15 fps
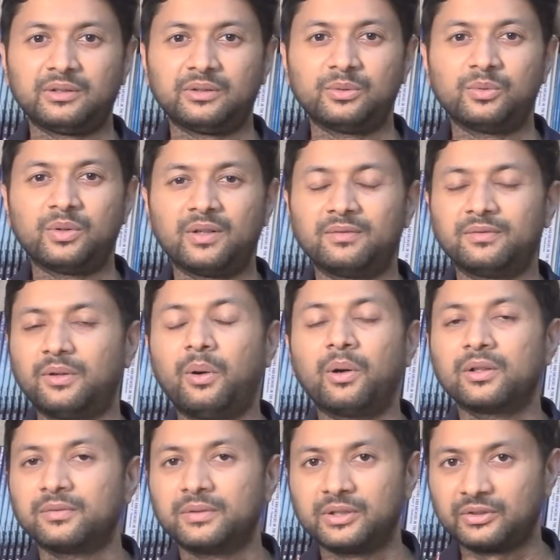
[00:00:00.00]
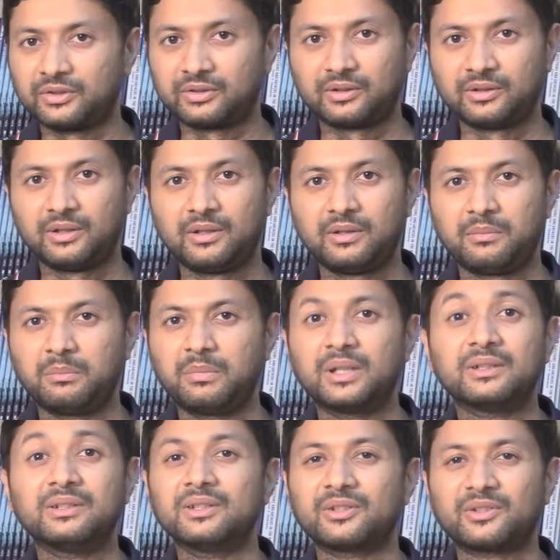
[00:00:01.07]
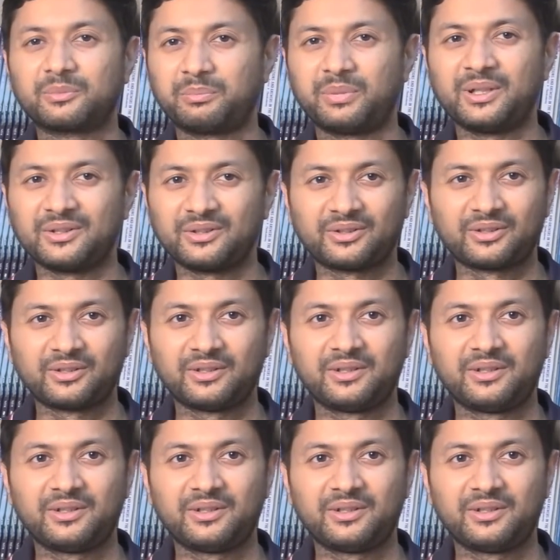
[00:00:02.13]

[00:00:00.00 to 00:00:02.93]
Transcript: who have always made this place